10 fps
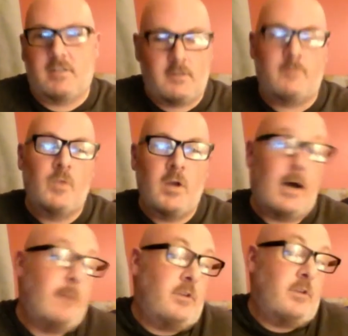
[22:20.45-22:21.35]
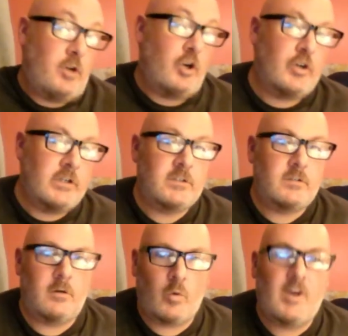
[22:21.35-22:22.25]
I'm the current or one
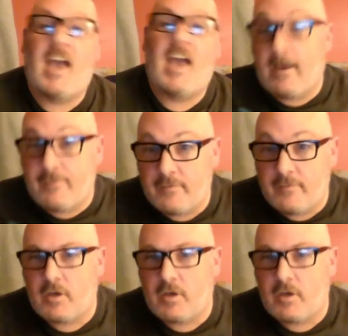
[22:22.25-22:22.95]
half of the current